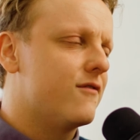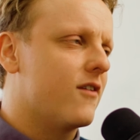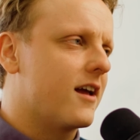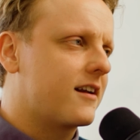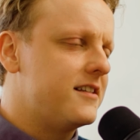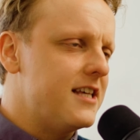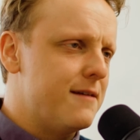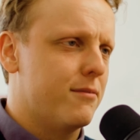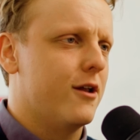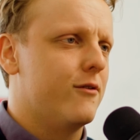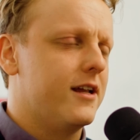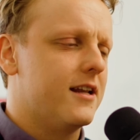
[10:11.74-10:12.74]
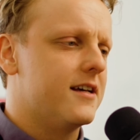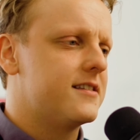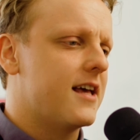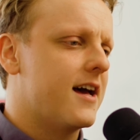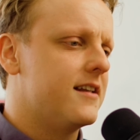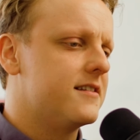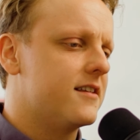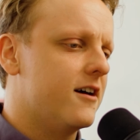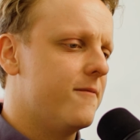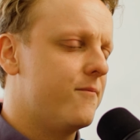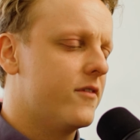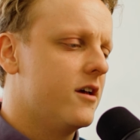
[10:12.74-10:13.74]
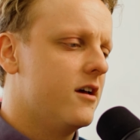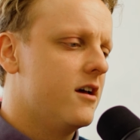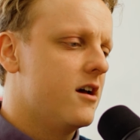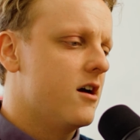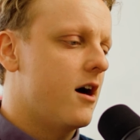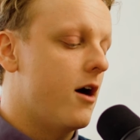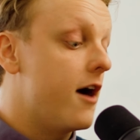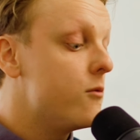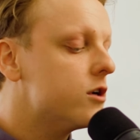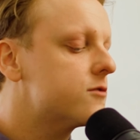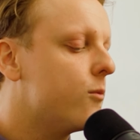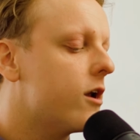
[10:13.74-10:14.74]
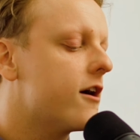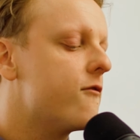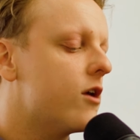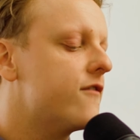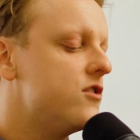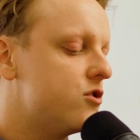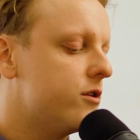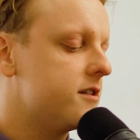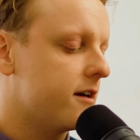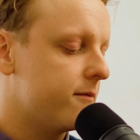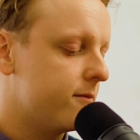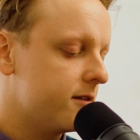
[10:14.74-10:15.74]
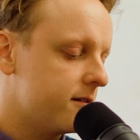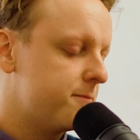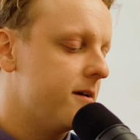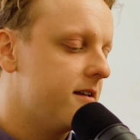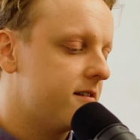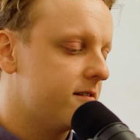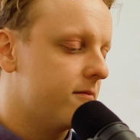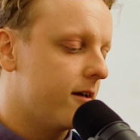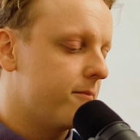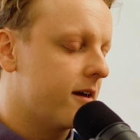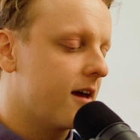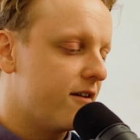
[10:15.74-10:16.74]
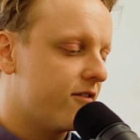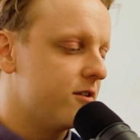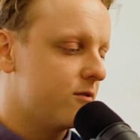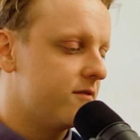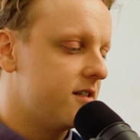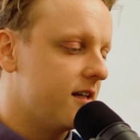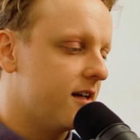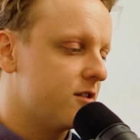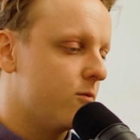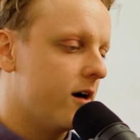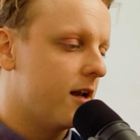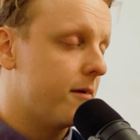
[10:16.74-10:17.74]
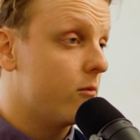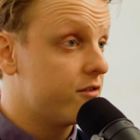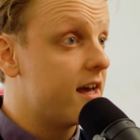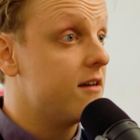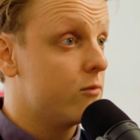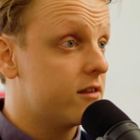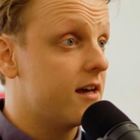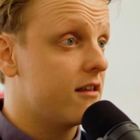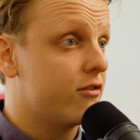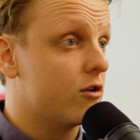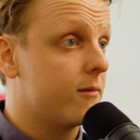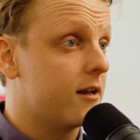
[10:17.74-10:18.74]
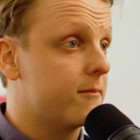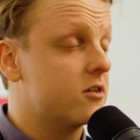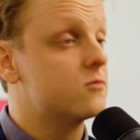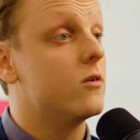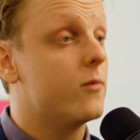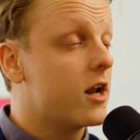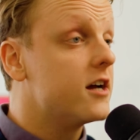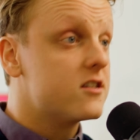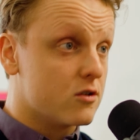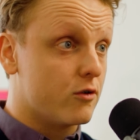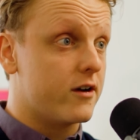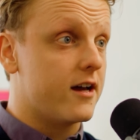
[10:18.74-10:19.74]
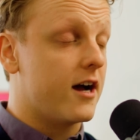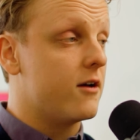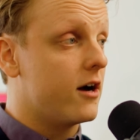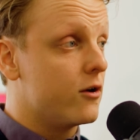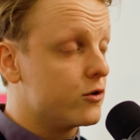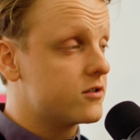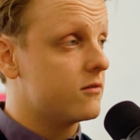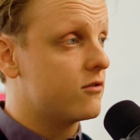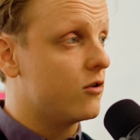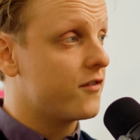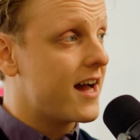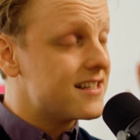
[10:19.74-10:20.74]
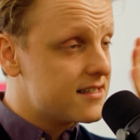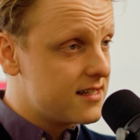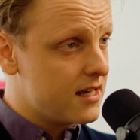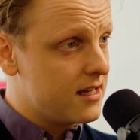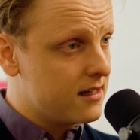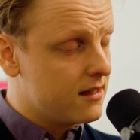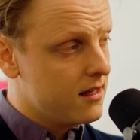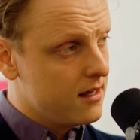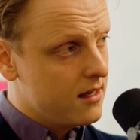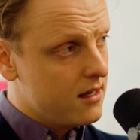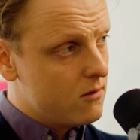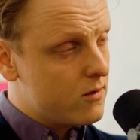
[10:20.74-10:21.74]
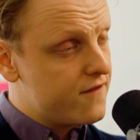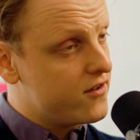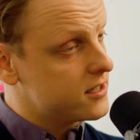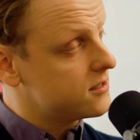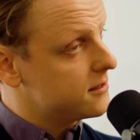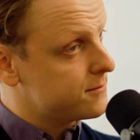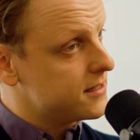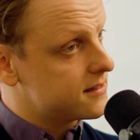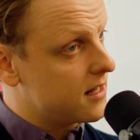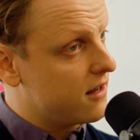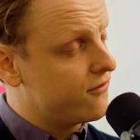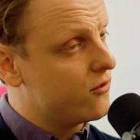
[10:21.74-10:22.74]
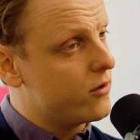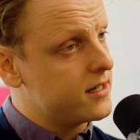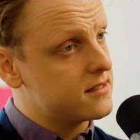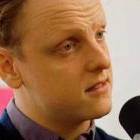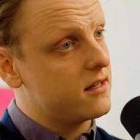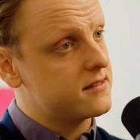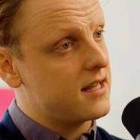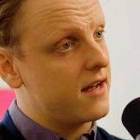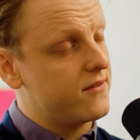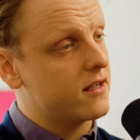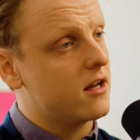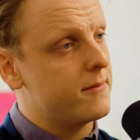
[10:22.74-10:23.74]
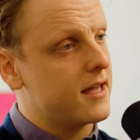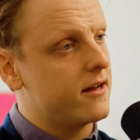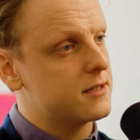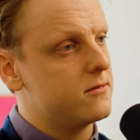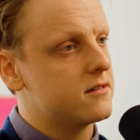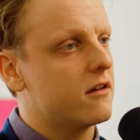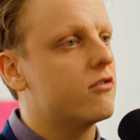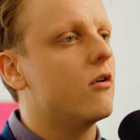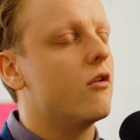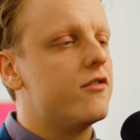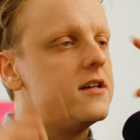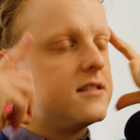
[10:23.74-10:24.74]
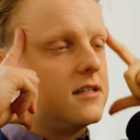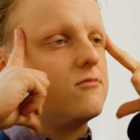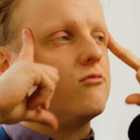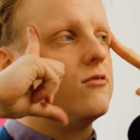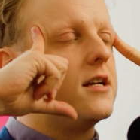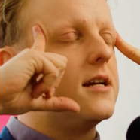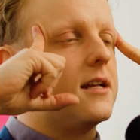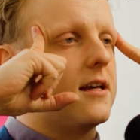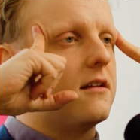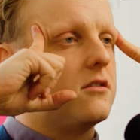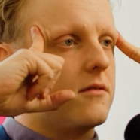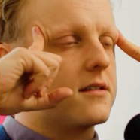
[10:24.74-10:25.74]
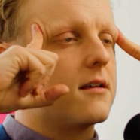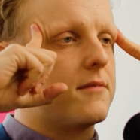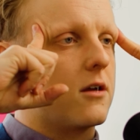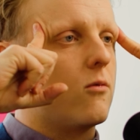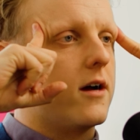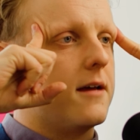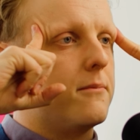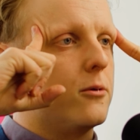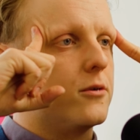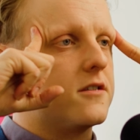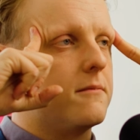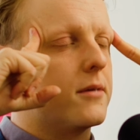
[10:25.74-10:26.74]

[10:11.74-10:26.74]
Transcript: of like deep loneliness, and what I've enjoyed is speaking to like my gay friends who have seen it as well about what they thought about it, because when I saw it, I also thought that scene where he first speaks to Claire Foy and he starts to have that coming out experience. I thought, oh, this is really doing something quite important,